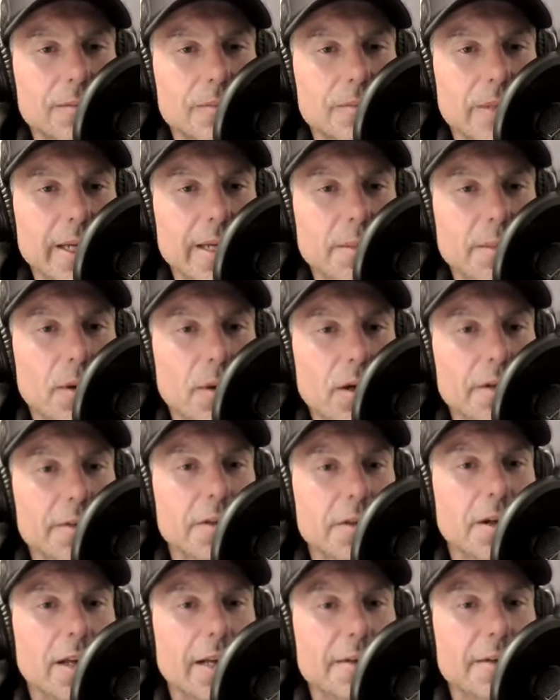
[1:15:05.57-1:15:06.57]
Make it part of
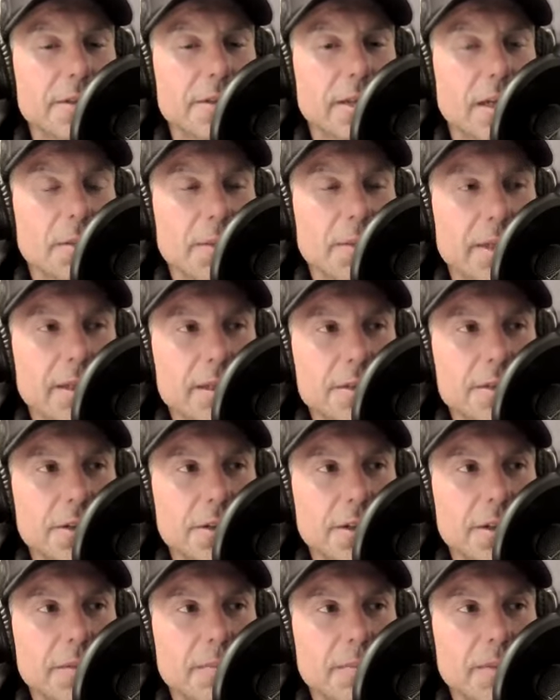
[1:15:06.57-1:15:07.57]
your lifestyle because you're
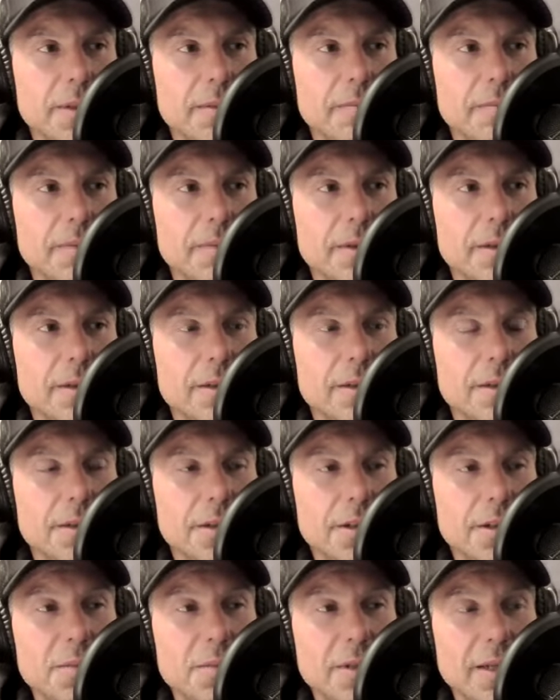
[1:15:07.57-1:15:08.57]
gonna be,
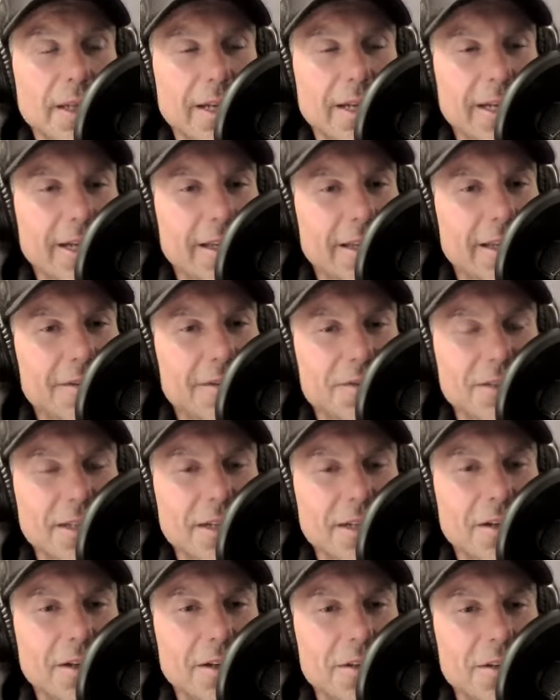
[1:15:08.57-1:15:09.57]
and I've
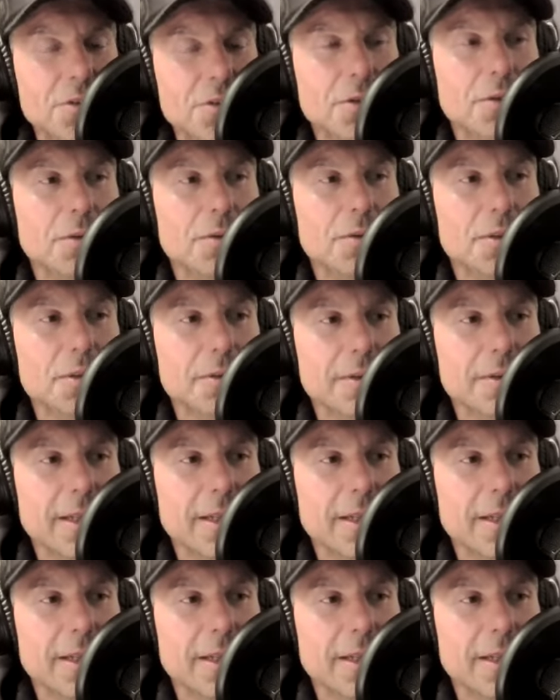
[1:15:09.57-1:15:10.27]
said it on this show too.